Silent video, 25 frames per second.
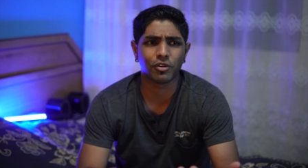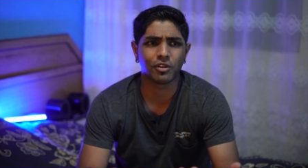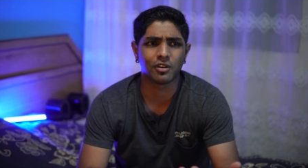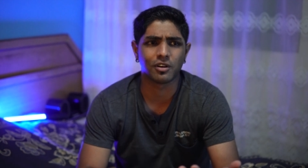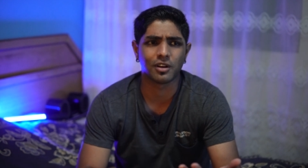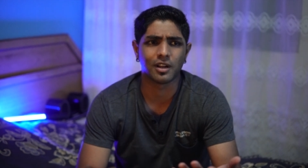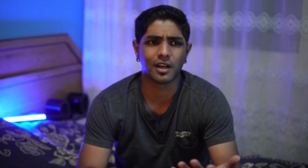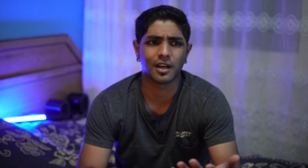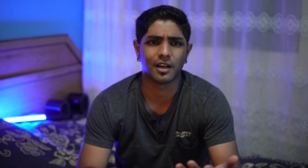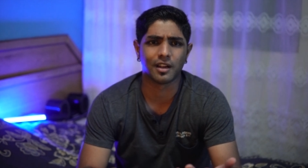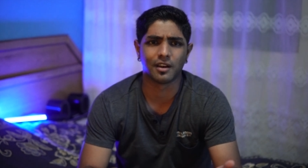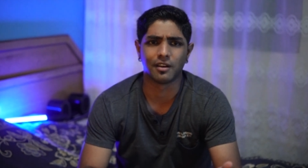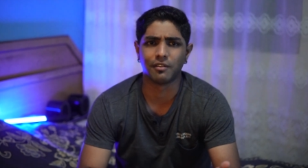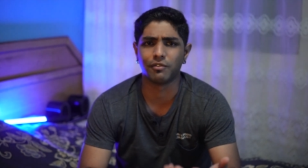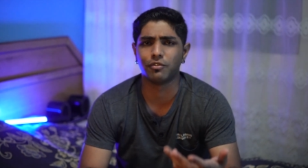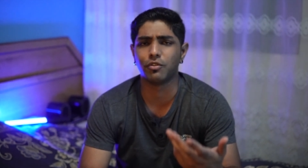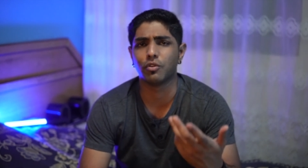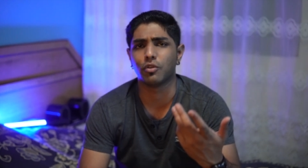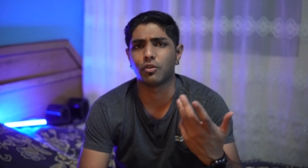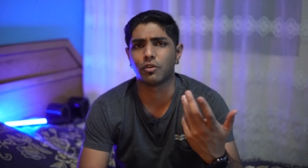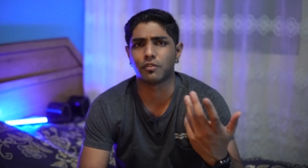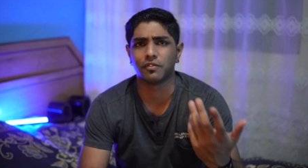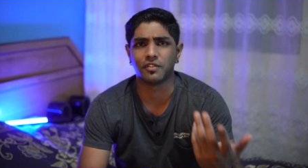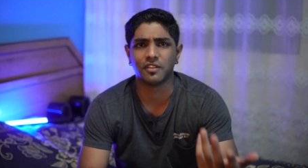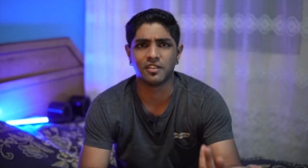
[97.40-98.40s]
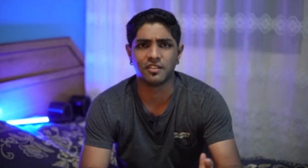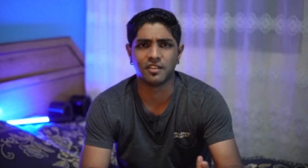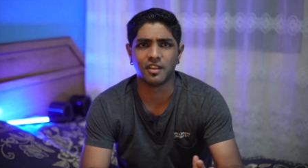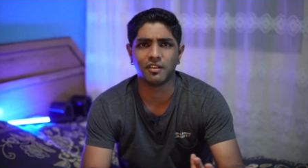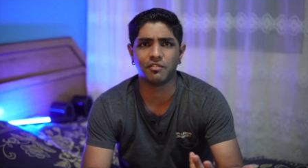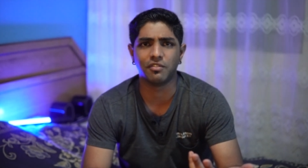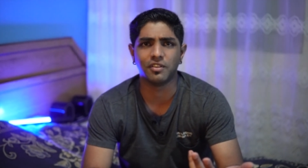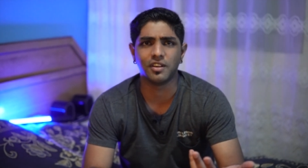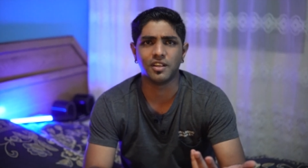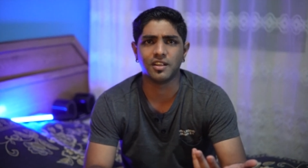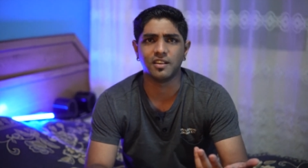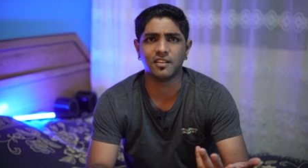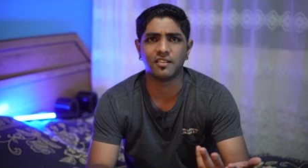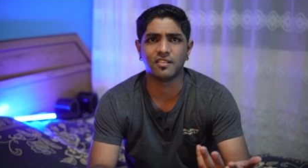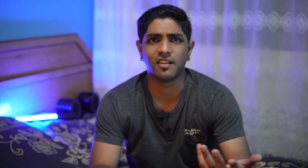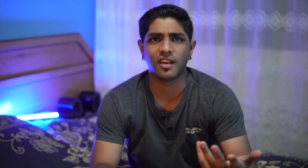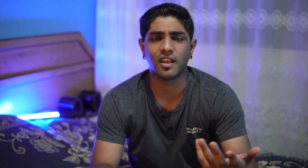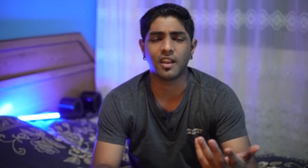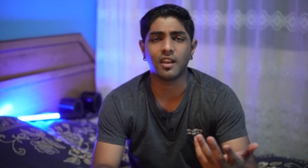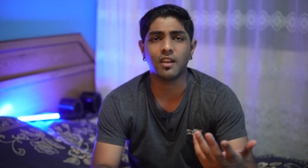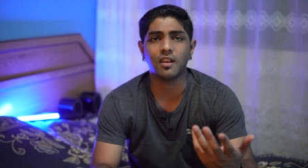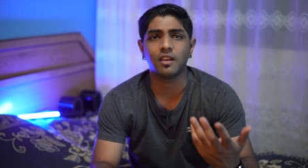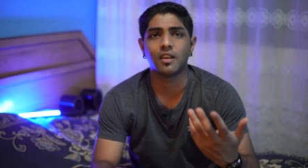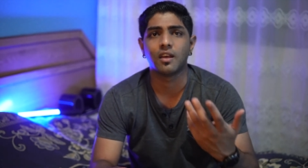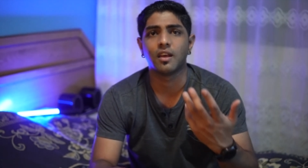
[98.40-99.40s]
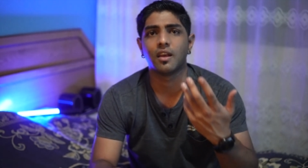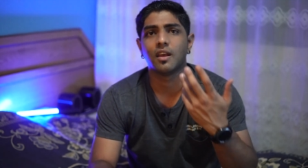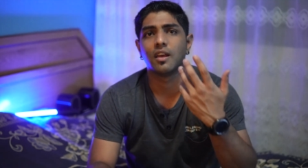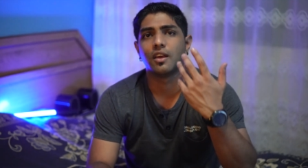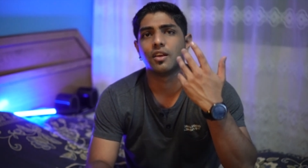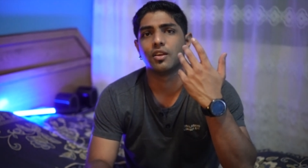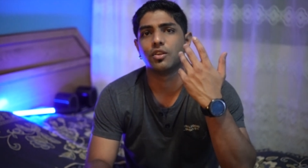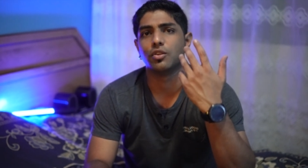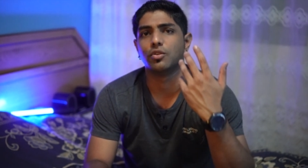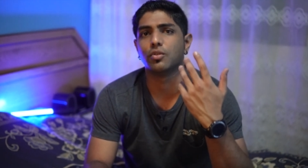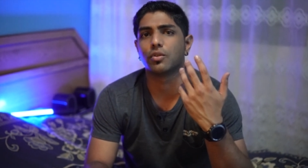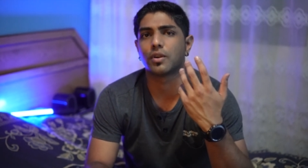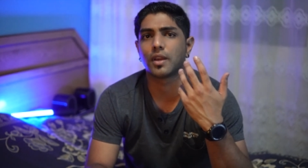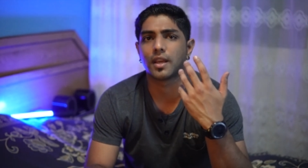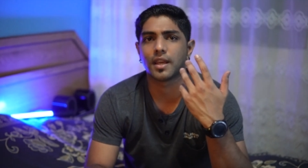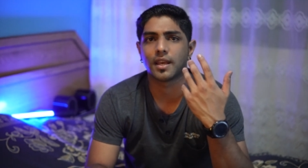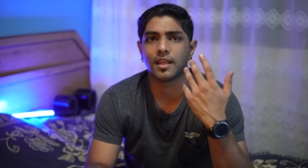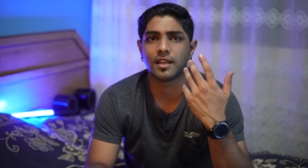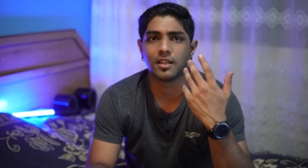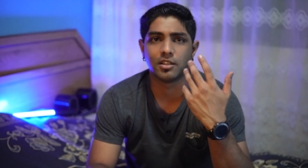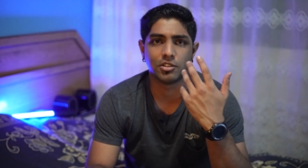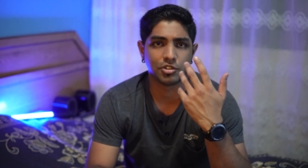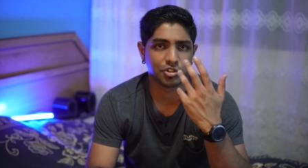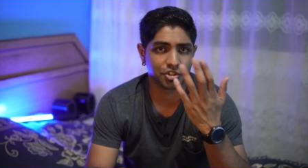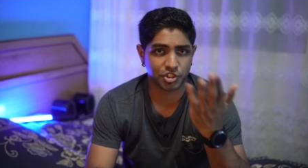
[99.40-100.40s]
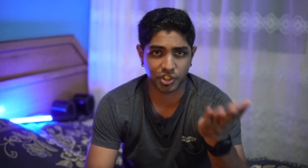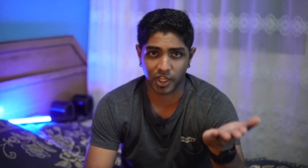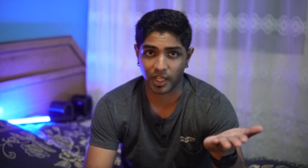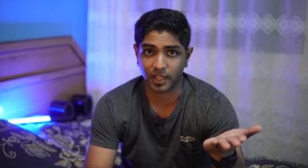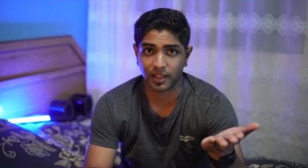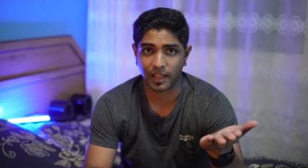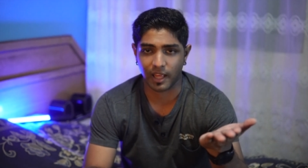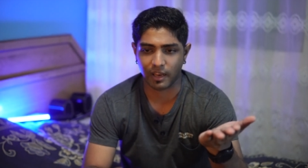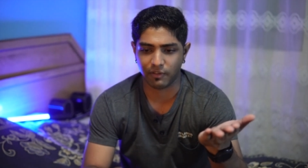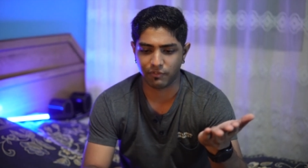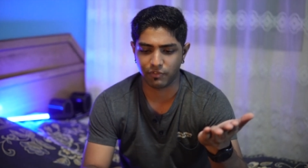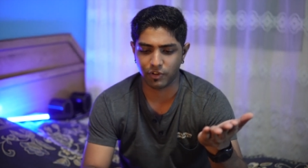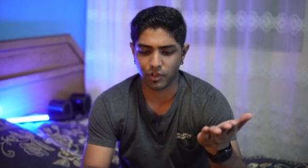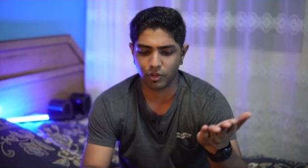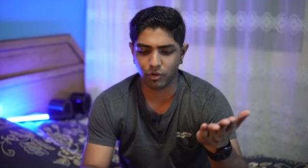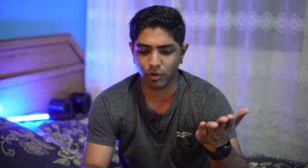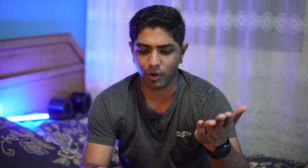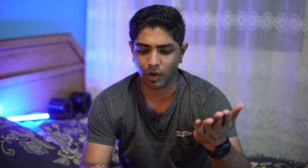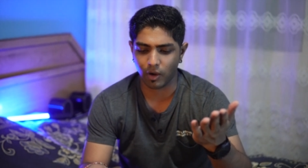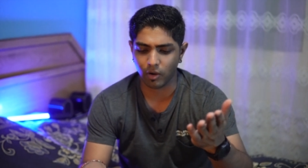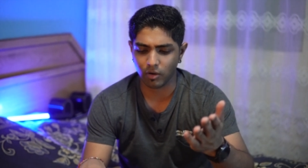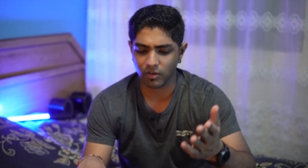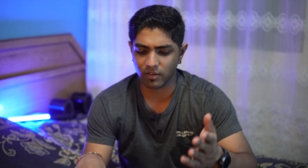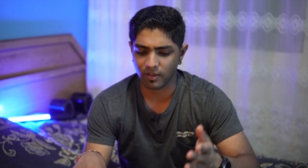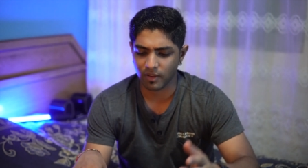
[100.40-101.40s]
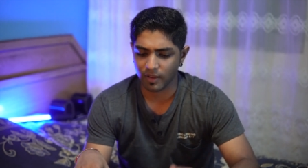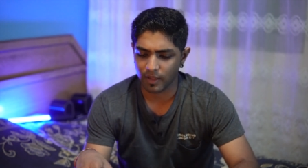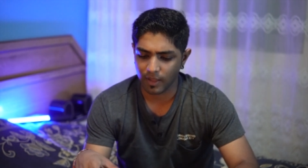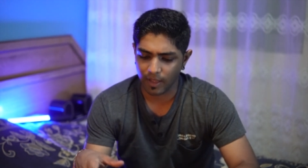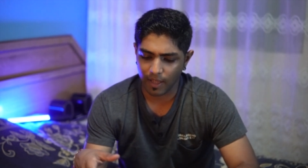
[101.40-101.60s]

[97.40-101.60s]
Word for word: review of the V 10 You can check that video out.